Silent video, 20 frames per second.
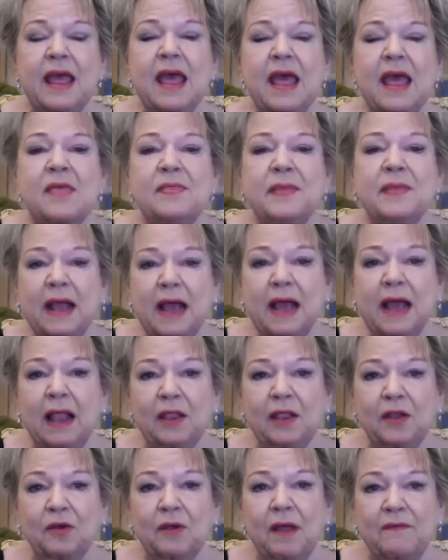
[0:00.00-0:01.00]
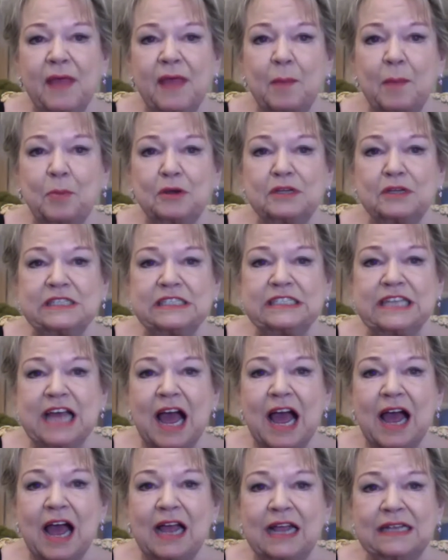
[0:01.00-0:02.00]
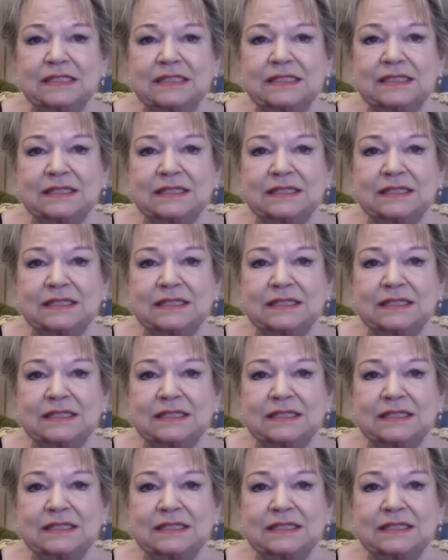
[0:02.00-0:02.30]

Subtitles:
the color of that person's eyes